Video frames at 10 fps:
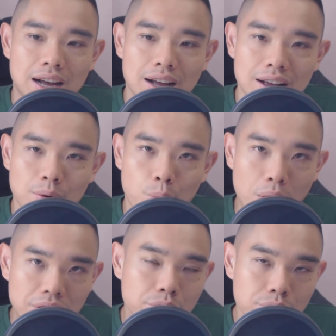whether
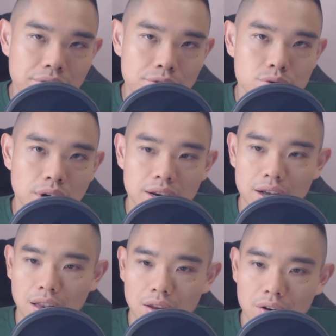the reviews, right, a
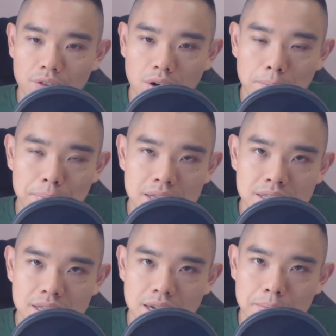lot of the complaints, is
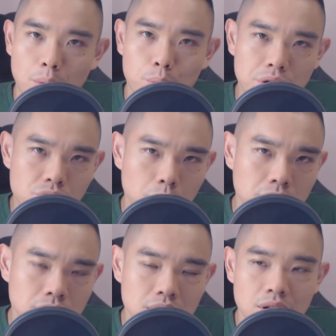it about withdrawal
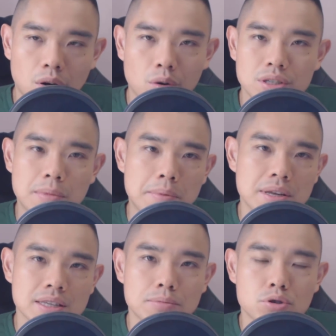or is it maybe
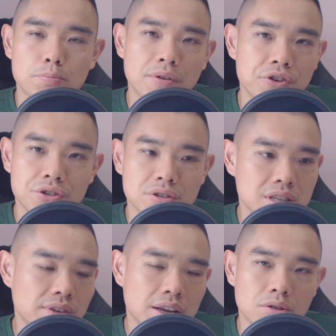some superficial stuff
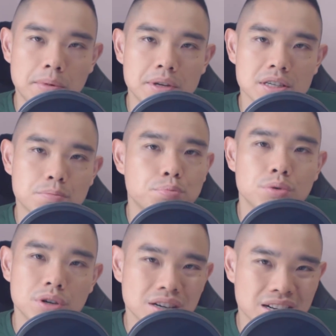like, maybe just
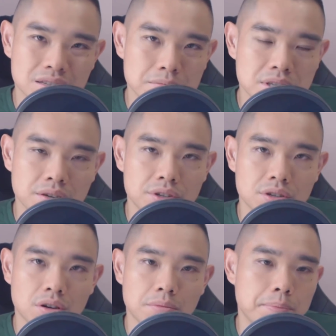poor customer service or
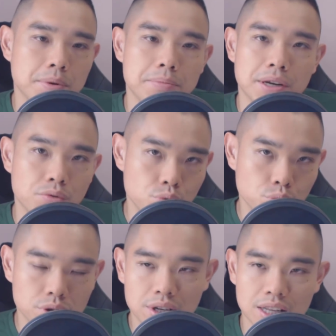the people being rude
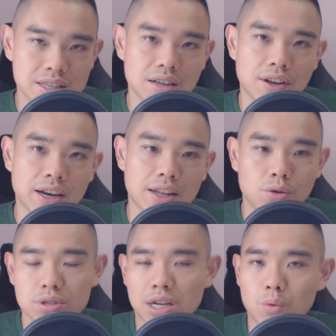and stuff like that. Those
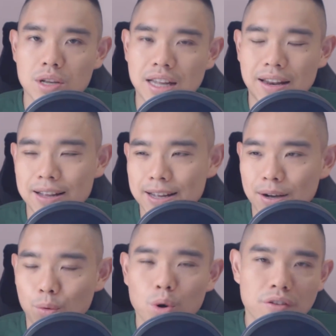are the ones that
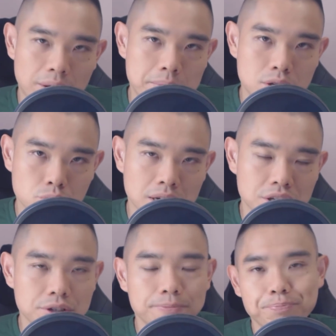won't affect me too much.
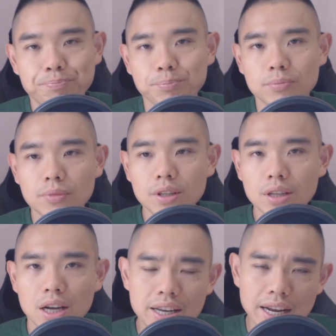
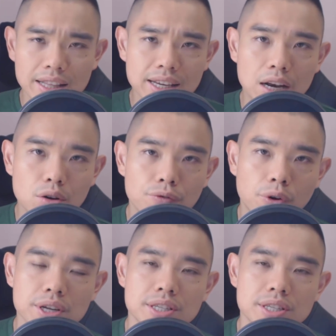The other thing I look for is